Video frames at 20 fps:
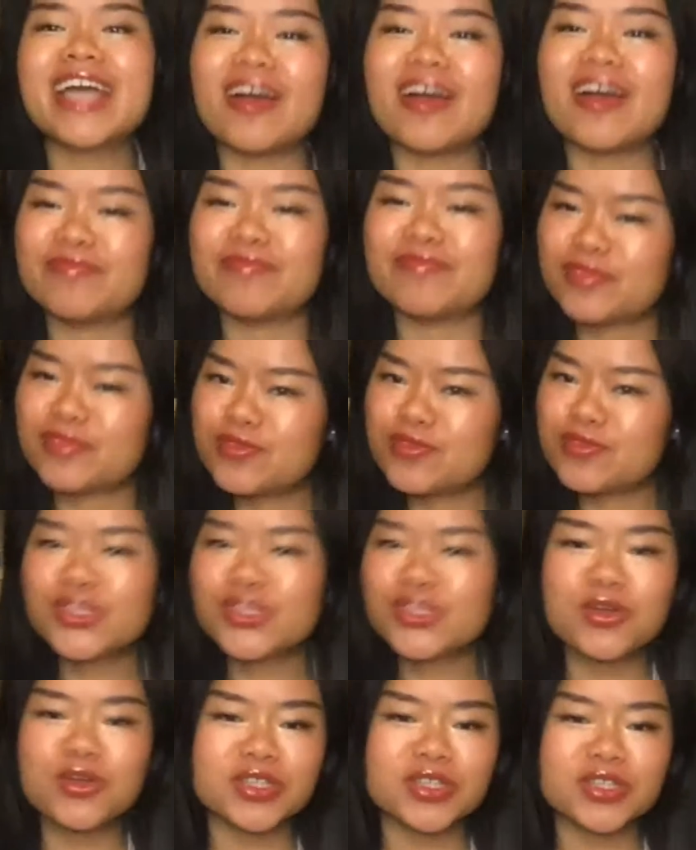You know
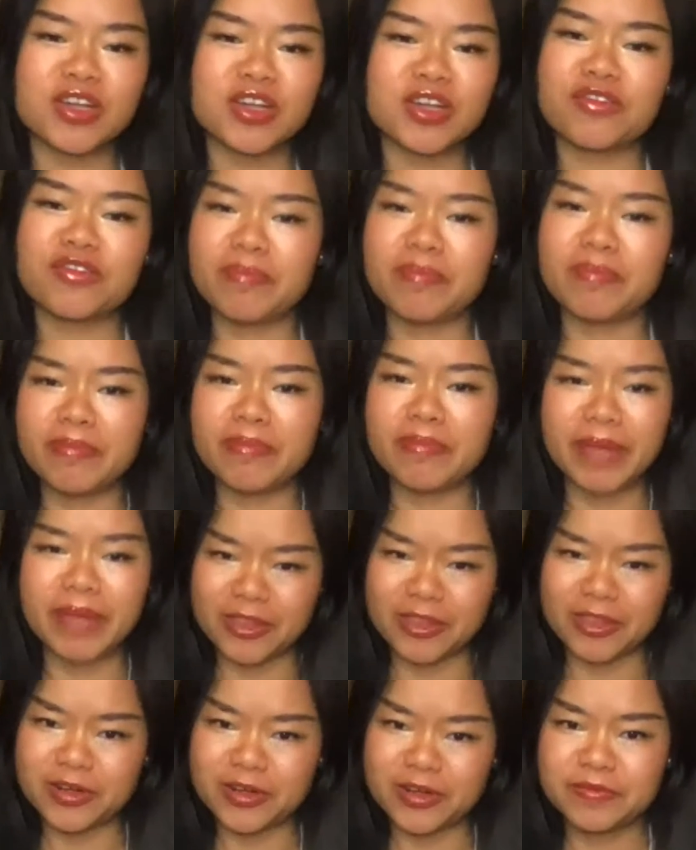yourself better.
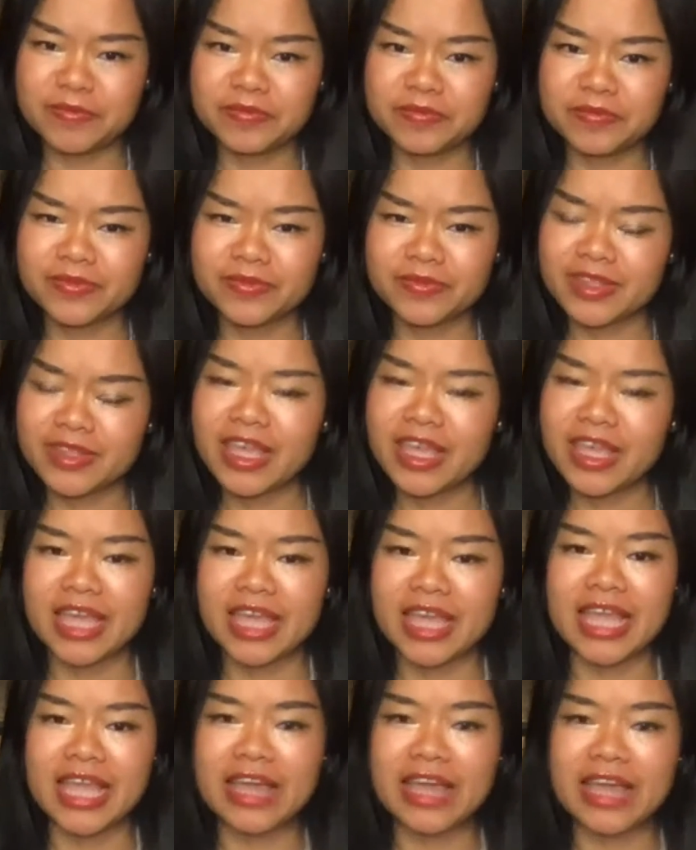And at
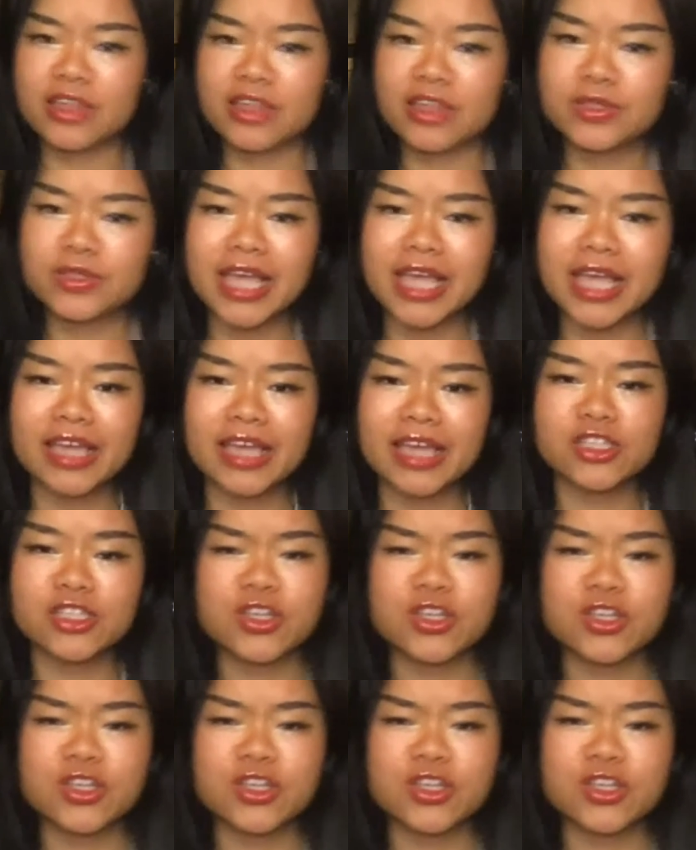those age, were you